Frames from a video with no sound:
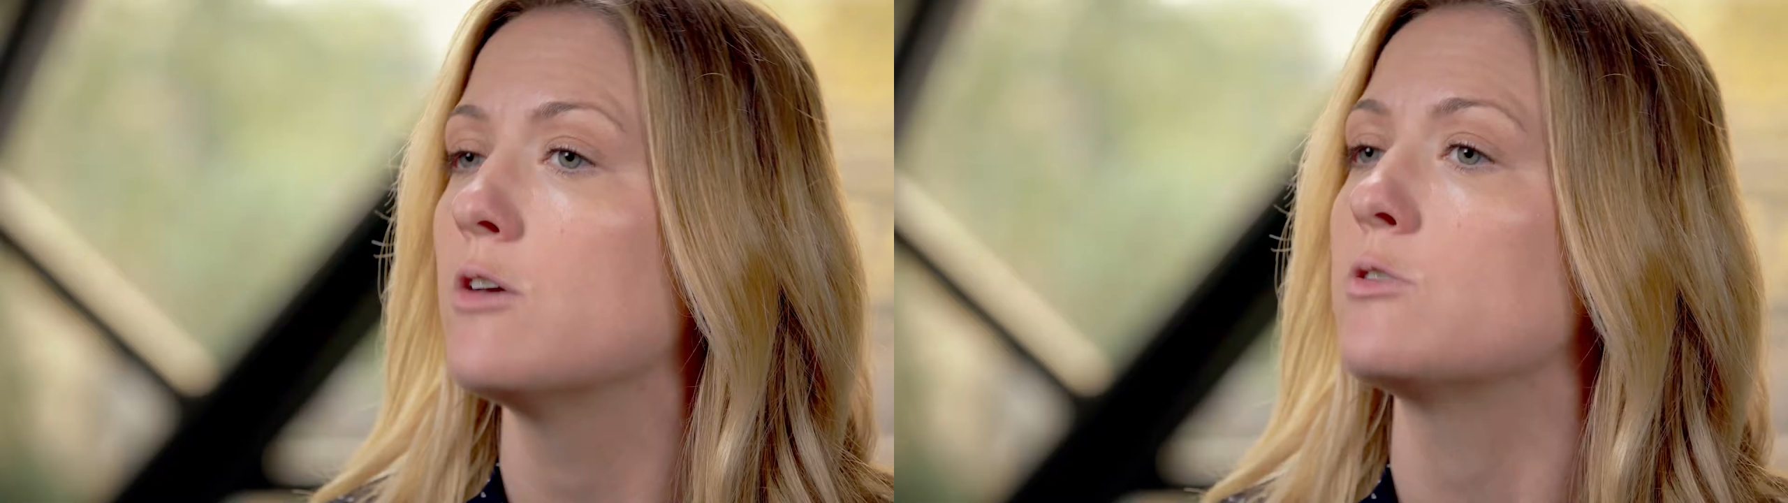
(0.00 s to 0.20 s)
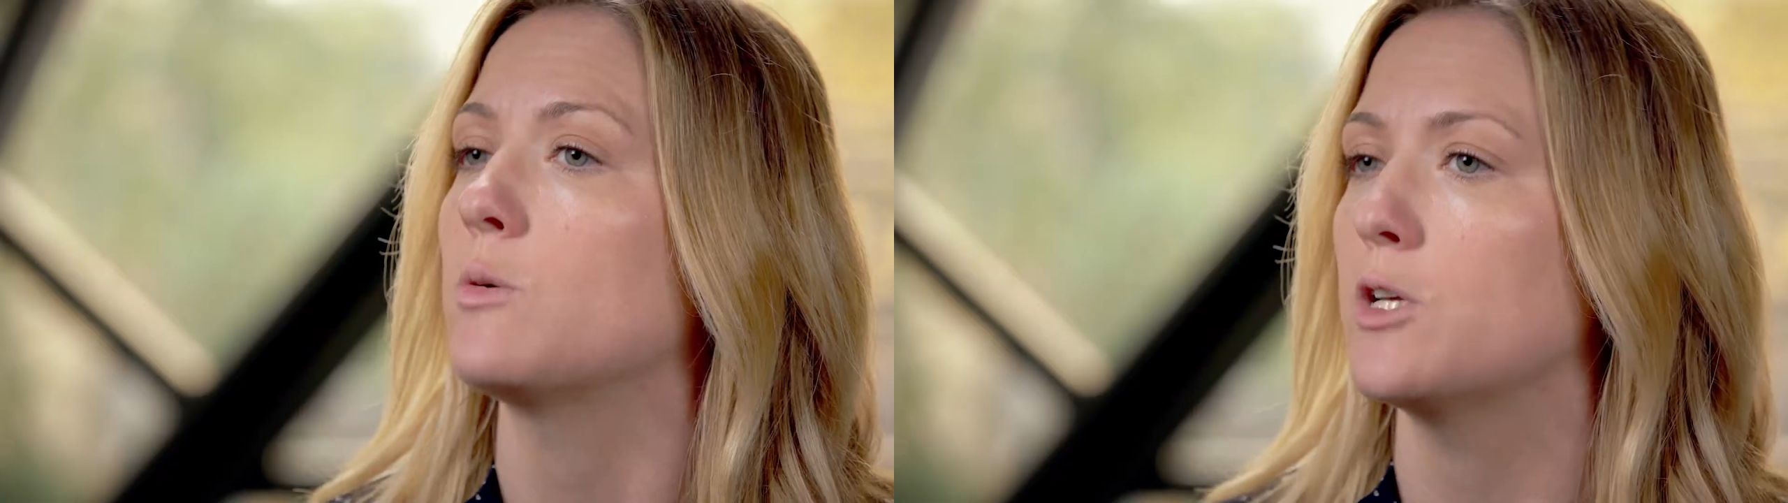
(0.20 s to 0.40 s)

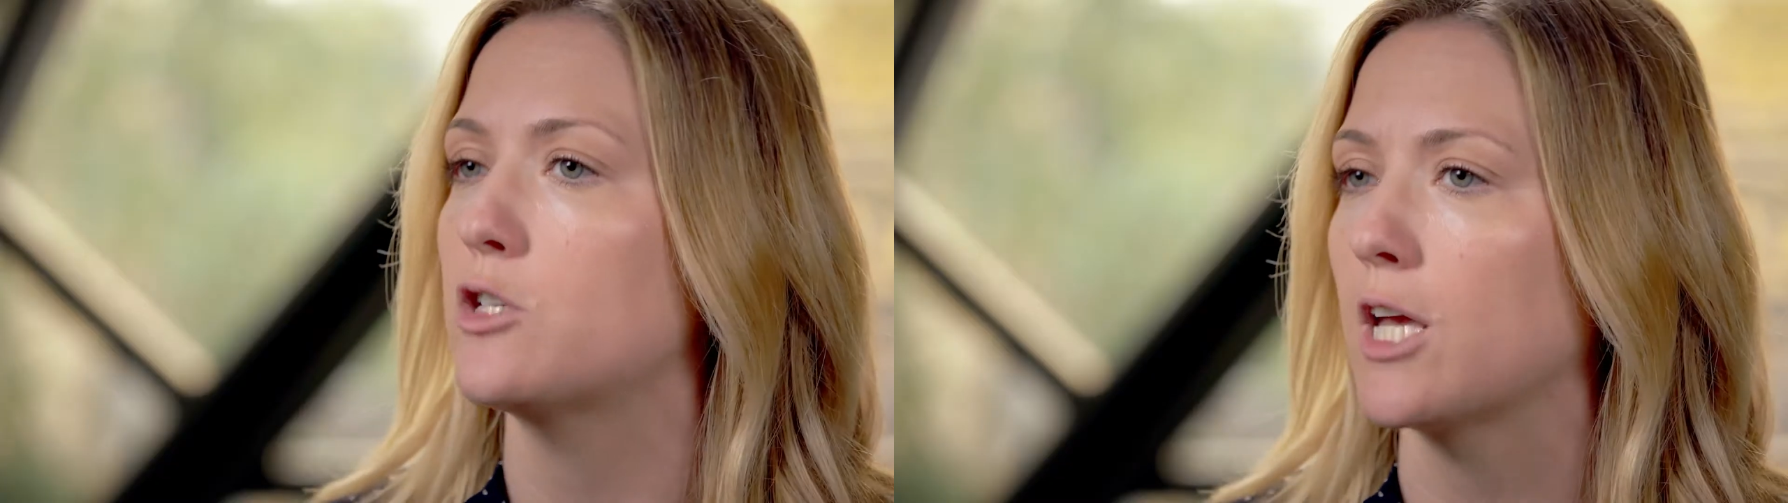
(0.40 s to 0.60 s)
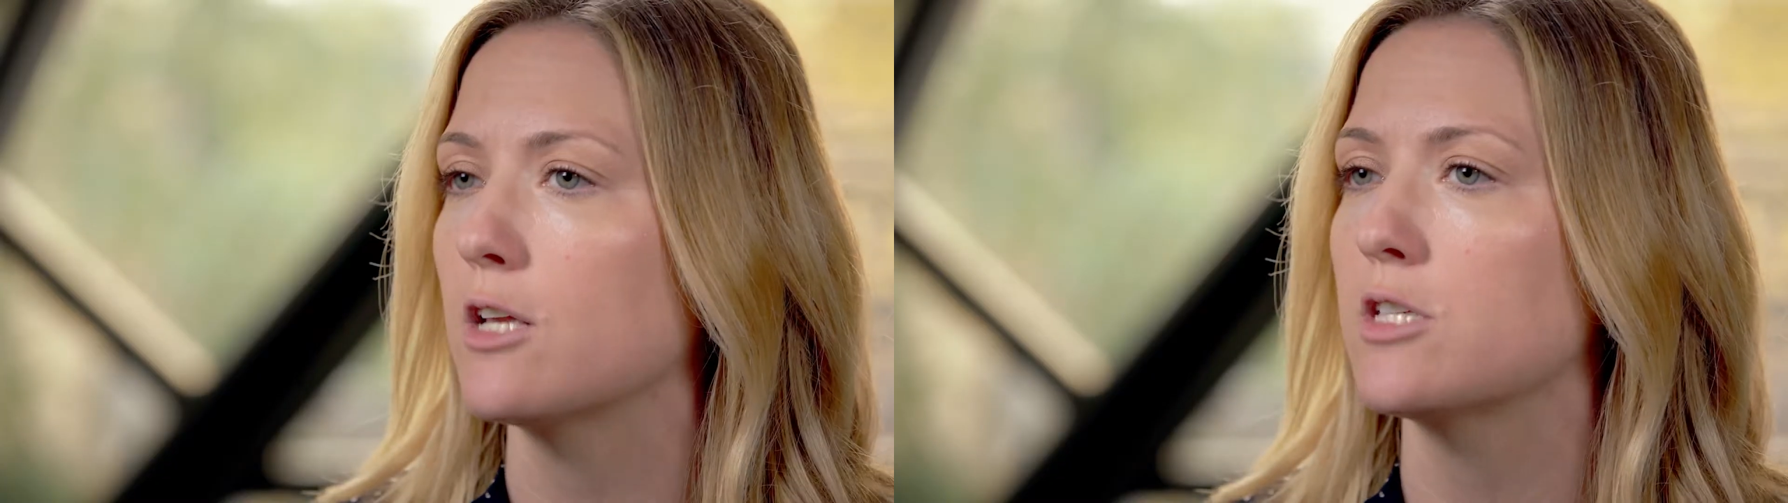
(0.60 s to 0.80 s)
So we
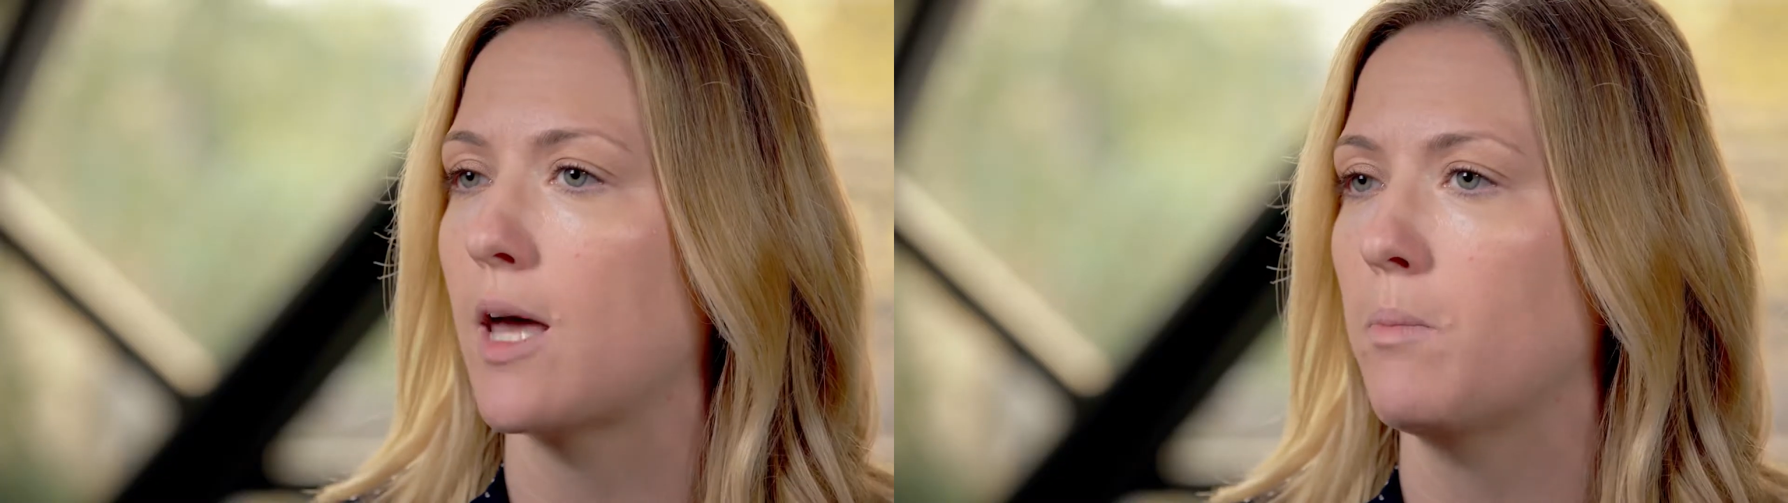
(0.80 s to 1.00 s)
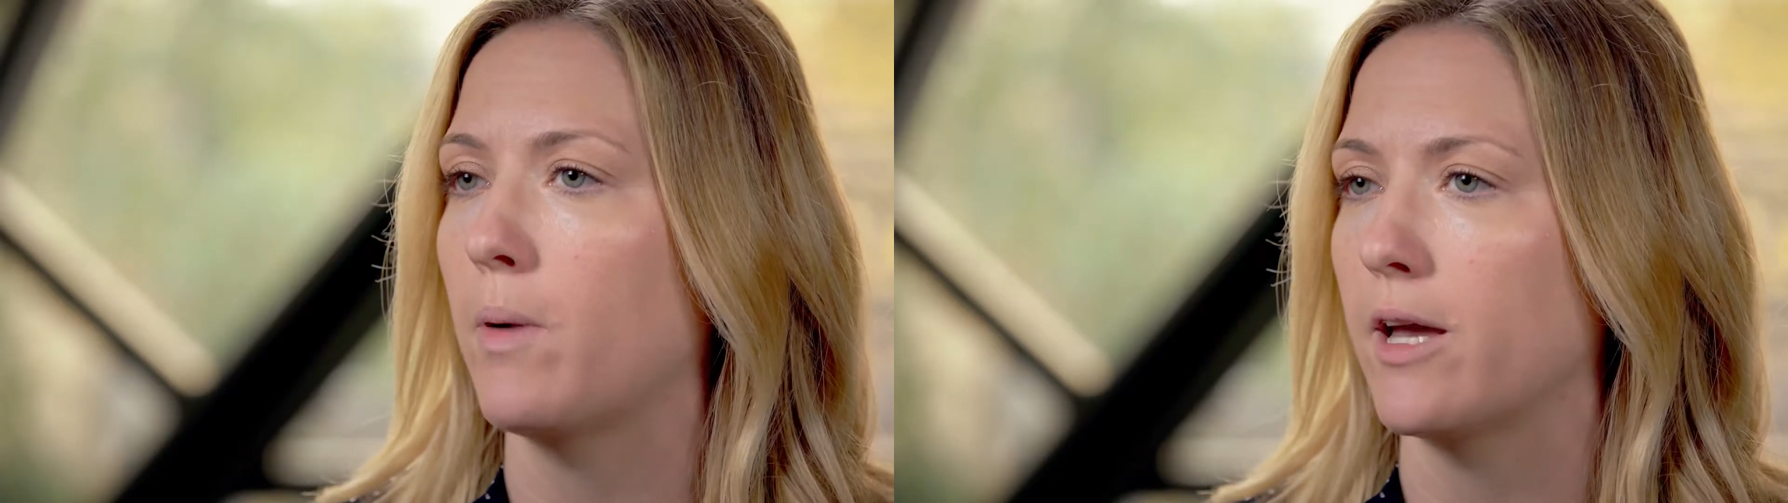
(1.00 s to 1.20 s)
changed
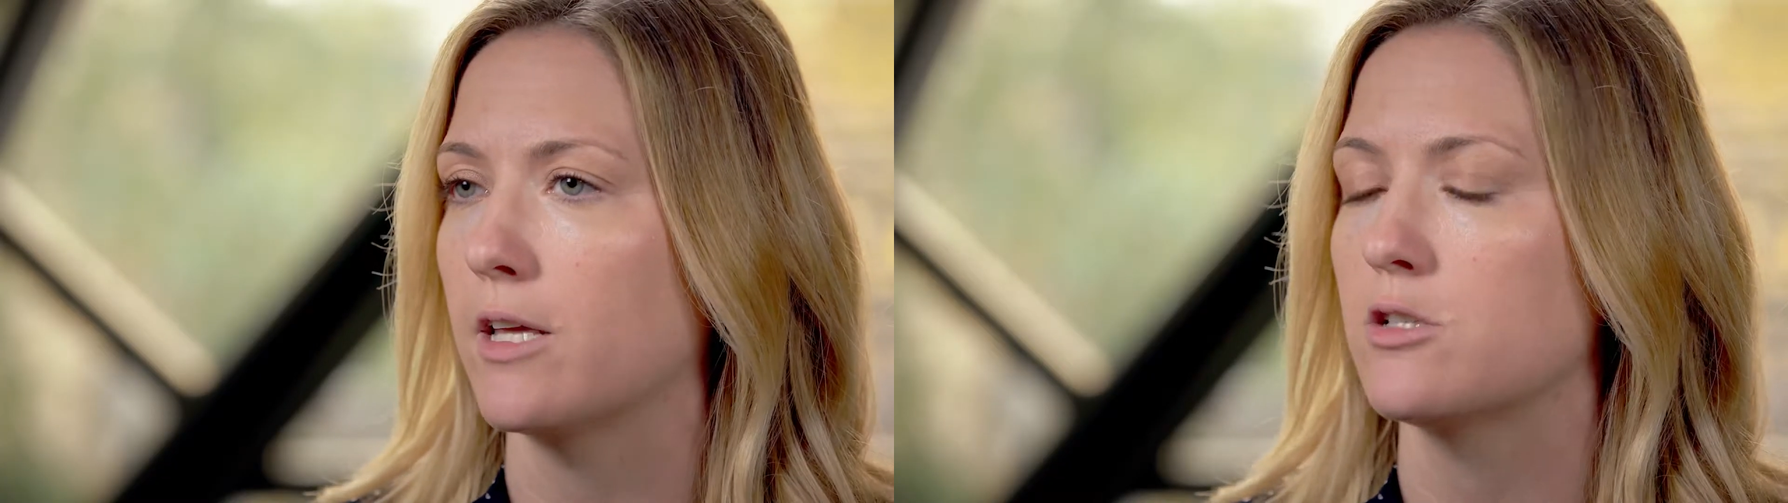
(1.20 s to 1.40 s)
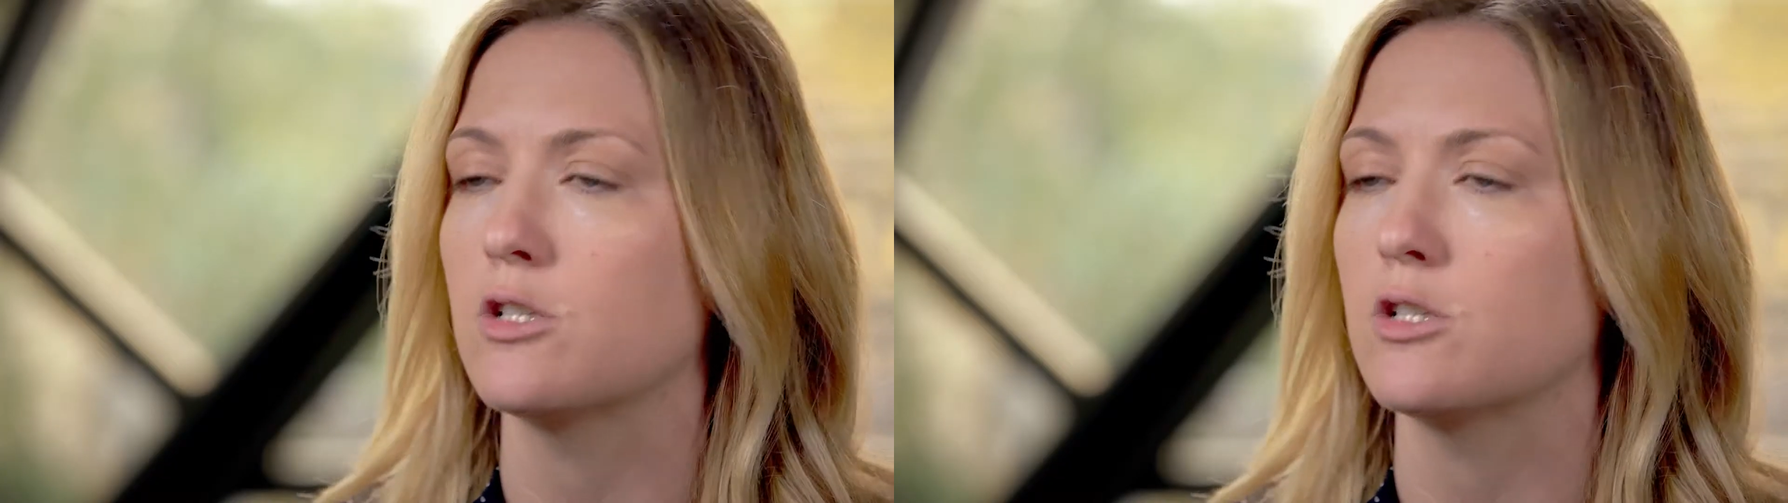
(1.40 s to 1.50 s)
that button